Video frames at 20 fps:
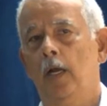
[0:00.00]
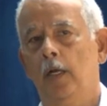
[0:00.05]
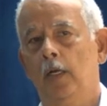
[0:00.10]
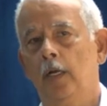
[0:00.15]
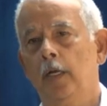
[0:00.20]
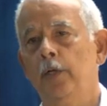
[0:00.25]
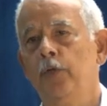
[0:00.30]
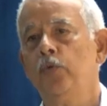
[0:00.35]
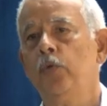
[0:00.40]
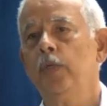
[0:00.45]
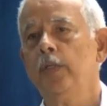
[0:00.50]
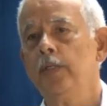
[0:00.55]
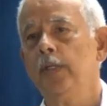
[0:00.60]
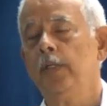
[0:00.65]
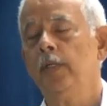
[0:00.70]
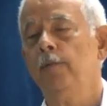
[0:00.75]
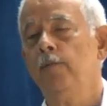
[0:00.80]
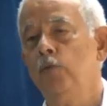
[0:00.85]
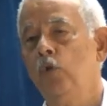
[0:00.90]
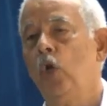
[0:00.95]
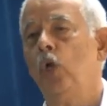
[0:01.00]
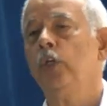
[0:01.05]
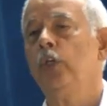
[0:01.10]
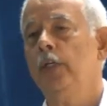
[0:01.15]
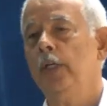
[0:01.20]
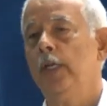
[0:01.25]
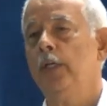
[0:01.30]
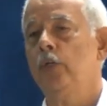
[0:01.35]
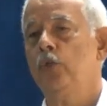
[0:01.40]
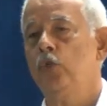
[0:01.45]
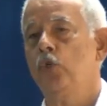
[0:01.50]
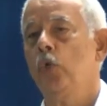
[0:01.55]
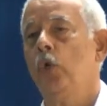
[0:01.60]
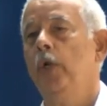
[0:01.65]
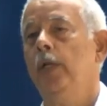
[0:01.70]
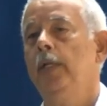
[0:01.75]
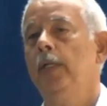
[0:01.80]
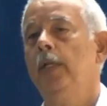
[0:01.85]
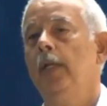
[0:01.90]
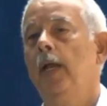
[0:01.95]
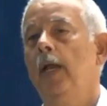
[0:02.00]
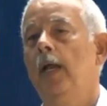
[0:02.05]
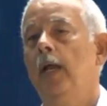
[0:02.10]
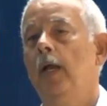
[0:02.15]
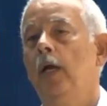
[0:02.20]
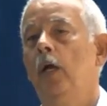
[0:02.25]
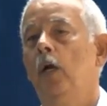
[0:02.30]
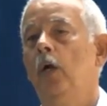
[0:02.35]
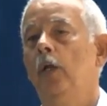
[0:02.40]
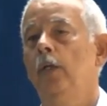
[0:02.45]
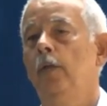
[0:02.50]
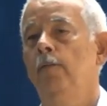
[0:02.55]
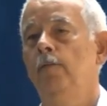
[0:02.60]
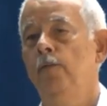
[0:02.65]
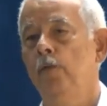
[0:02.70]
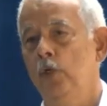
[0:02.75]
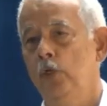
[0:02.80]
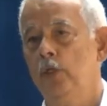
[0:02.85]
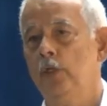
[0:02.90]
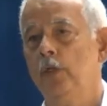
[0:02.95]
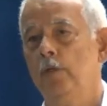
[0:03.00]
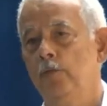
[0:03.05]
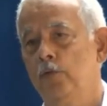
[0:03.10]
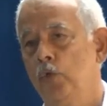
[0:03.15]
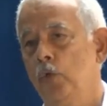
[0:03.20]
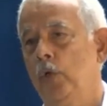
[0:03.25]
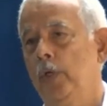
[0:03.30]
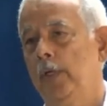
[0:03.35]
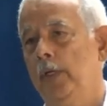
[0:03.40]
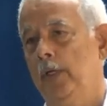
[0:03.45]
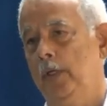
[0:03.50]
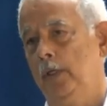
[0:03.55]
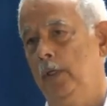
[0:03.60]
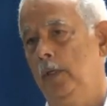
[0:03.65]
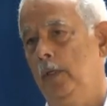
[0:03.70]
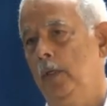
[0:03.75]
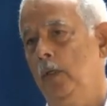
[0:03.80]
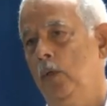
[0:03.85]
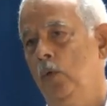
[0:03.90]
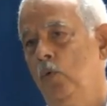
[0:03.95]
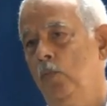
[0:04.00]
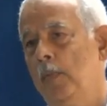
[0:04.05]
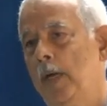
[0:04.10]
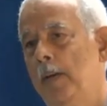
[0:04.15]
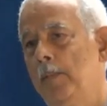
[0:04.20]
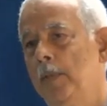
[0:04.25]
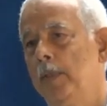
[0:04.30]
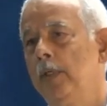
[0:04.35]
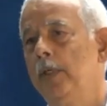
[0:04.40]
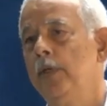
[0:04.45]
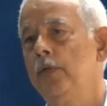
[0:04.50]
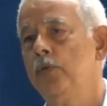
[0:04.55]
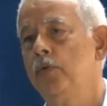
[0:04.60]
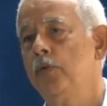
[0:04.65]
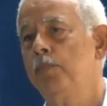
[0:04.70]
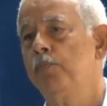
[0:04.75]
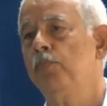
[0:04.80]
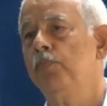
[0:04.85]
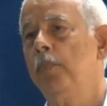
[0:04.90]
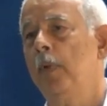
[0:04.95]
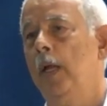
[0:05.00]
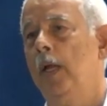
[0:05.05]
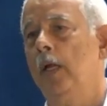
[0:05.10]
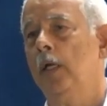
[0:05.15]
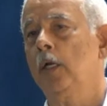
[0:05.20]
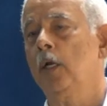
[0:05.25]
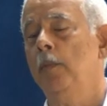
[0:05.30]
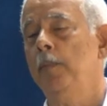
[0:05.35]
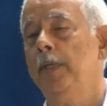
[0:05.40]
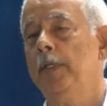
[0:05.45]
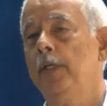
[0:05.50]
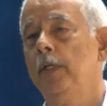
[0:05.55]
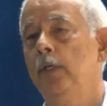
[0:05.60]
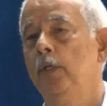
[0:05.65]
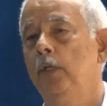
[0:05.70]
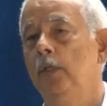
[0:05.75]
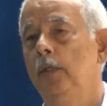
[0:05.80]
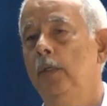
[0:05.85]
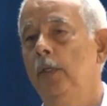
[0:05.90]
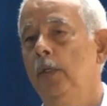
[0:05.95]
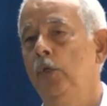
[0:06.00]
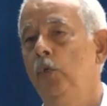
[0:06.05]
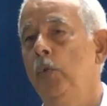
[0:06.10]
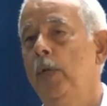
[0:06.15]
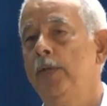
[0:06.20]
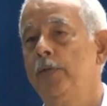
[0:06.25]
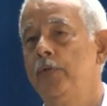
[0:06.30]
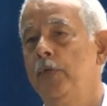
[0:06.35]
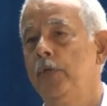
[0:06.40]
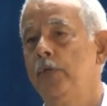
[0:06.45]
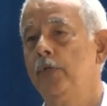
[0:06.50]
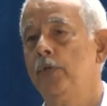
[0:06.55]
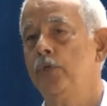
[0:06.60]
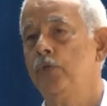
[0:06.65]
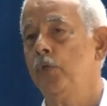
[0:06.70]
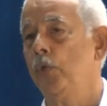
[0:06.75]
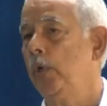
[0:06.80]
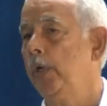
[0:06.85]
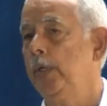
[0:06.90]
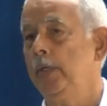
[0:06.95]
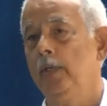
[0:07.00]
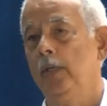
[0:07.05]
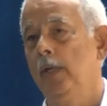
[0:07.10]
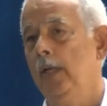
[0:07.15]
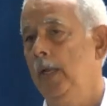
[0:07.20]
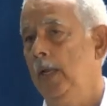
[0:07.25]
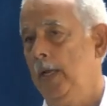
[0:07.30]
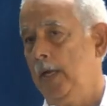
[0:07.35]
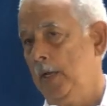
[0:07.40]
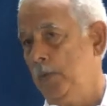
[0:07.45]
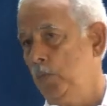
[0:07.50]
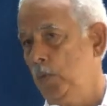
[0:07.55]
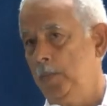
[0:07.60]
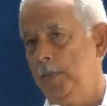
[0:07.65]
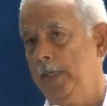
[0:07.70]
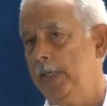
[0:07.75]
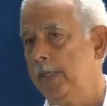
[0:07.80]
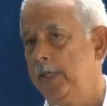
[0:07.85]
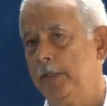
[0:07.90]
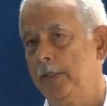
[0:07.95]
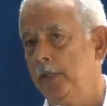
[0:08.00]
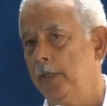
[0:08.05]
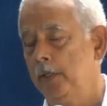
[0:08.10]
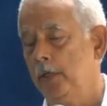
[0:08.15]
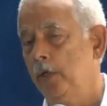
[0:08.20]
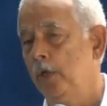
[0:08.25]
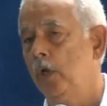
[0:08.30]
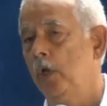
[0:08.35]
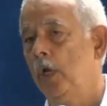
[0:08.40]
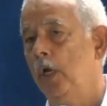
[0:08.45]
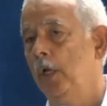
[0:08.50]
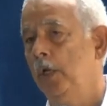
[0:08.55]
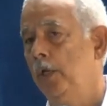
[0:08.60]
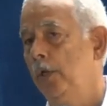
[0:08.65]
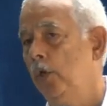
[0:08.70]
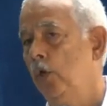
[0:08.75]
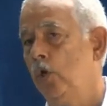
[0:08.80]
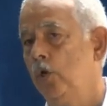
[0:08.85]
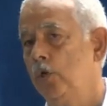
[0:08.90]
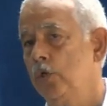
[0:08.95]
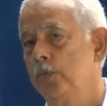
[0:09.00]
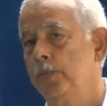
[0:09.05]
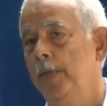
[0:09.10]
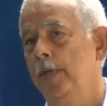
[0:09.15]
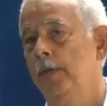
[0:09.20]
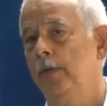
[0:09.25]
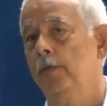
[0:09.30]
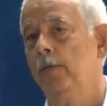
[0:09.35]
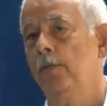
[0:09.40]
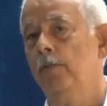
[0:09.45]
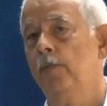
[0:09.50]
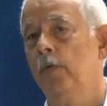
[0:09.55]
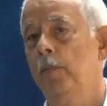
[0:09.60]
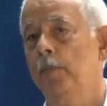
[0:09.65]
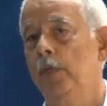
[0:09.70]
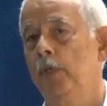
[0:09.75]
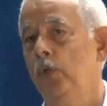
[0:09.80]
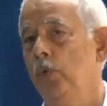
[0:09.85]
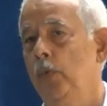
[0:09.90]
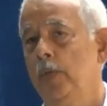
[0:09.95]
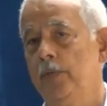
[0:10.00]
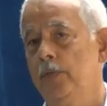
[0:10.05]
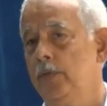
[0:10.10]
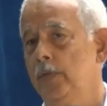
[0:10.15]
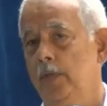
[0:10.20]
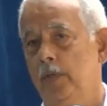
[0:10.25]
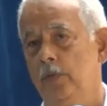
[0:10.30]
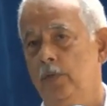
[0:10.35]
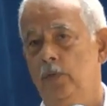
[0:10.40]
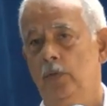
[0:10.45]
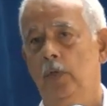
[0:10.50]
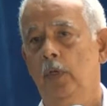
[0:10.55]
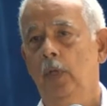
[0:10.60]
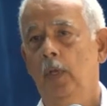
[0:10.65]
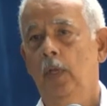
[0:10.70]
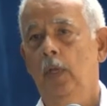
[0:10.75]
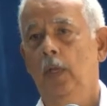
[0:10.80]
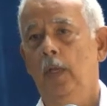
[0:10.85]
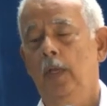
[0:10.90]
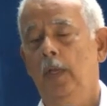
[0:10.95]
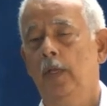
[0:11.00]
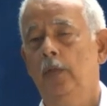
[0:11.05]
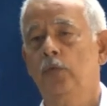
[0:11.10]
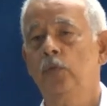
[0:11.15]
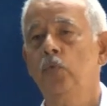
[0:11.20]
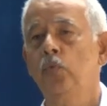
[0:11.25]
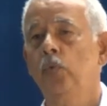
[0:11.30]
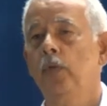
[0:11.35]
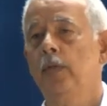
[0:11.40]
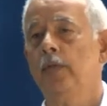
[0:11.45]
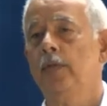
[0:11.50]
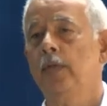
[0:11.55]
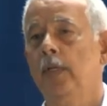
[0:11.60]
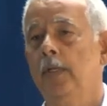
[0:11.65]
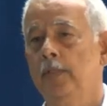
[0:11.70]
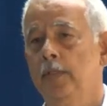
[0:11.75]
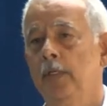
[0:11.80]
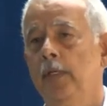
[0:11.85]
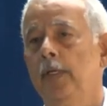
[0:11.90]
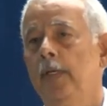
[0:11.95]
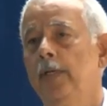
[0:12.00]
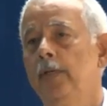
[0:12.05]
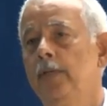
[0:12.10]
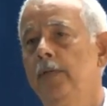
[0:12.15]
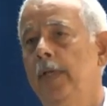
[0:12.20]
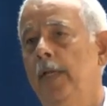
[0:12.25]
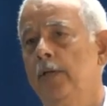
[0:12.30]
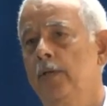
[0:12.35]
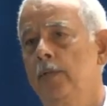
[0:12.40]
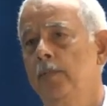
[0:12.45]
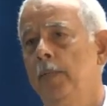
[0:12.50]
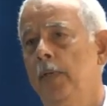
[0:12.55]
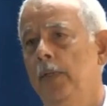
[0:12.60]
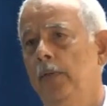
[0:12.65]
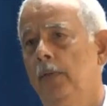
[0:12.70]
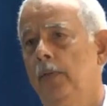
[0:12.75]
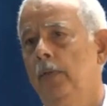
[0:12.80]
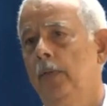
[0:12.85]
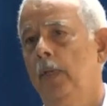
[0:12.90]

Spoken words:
Countries that have not yet joined are on the verge of joining. Obama has committed the USA to join, and we may get an announcement from the USA as soon as early as next month.